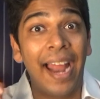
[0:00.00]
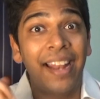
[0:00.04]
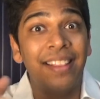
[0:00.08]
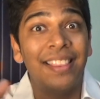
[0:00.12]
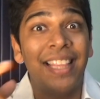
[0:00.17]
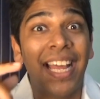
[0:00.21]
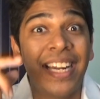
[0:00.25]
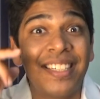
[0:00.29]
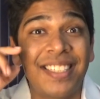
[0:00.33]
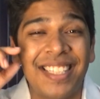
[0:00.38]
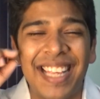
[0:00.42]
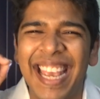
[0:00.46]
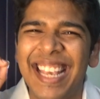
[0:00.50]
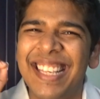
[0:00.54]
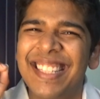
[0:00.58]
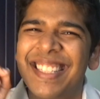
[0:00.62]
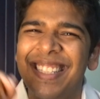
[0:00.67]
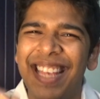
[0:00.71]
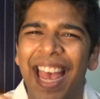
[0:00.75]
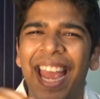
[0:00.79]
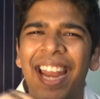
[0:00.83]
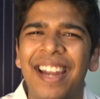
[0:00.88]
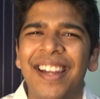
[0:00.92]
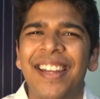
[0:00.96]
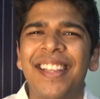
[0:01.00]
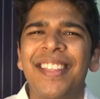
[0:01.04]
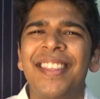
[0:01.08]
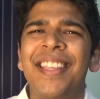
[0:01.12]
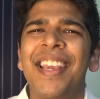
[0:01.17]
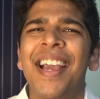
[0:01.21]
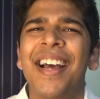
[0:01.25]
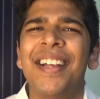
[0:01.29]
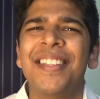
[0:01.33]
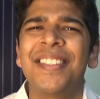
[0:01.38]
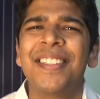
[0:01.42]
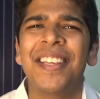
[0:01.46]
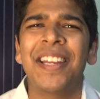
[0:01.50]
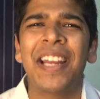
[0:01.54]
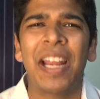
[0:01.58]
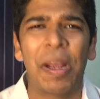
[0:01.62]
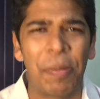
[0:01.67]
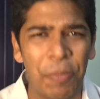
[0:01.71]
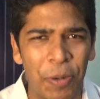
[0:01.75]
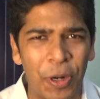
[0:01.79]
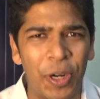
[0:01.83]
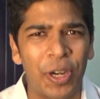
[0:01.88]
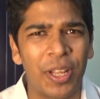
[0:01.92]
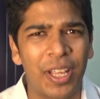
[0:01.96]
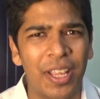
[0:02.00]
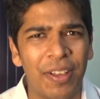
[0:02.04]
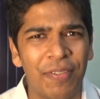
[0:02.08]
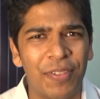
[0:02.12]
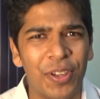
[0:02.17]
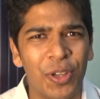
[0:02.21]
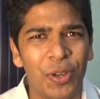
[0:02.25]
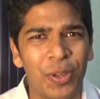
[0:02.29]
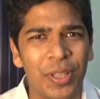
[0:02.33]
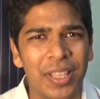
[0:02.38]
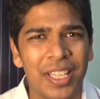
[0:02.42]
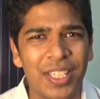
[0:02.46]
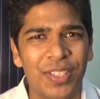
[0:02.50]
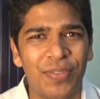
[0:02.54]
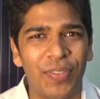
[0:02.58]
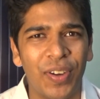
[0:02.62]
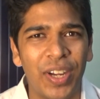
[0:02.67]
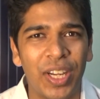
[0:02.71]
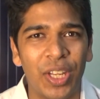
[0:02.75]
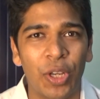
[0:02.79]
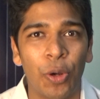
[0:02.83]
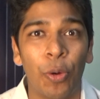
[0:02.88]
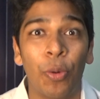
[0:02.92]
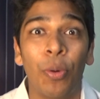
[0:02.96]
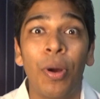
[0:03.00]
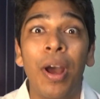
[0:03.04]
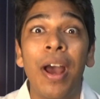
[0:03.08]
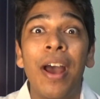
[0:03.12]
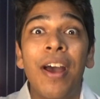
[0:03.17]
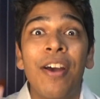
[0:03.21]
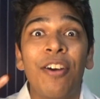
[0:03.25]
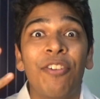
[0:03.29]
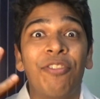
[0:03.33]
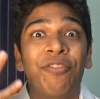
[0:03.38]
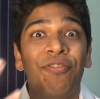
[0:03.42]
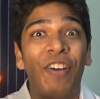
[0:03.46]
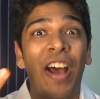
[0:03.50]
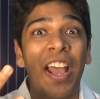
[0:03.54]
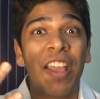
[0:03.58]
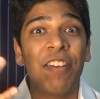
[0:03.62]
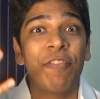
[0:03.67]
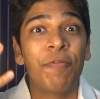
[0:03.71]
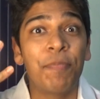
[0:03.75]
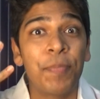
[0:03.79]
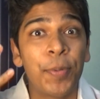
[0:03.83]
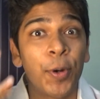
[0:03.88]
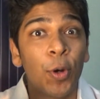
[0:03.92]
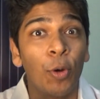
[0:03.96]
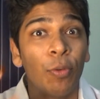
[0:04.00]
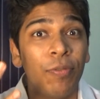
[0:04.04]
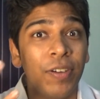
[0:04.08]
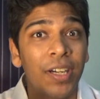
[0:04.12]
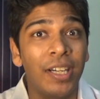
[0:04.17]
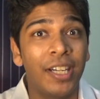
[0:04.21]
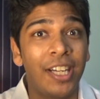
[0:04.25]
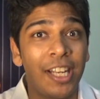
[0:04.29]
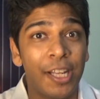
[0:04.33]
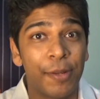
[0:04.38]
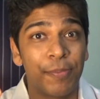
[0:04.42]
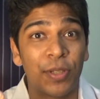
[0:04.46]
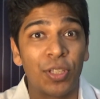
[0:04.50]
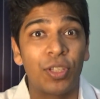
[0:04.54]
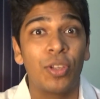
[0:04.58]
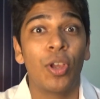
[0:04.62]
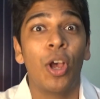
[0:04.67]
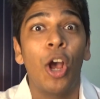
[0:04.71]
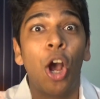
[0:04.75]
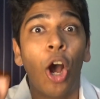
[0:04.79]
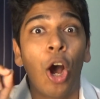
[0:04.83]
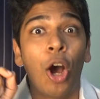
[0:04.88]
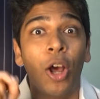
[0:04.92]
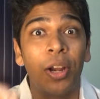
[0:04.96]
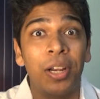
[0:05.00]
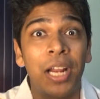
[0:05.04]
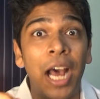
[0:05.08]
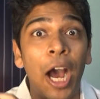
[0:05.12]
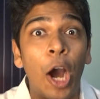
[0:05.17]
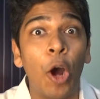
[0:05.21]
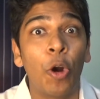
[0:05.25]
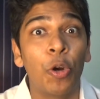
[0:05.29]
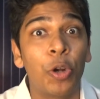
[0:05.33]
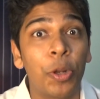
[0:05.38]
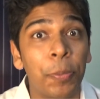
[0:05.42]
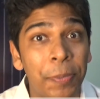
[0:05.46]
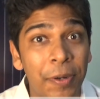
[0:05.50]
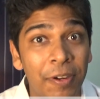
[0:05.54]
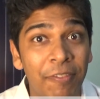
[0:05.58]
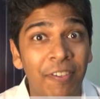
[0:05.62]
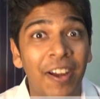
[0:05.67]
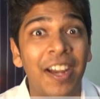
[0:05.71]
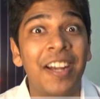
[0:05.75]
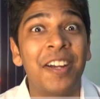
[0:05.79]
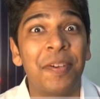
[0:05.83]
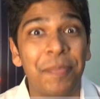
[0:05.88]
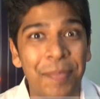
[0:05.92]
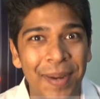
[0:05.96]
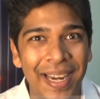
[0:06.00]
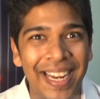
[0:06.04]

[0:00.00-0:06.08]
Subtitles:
And that's exactly the answer I'm going to give you in this video. 5 proven tips on how to prevent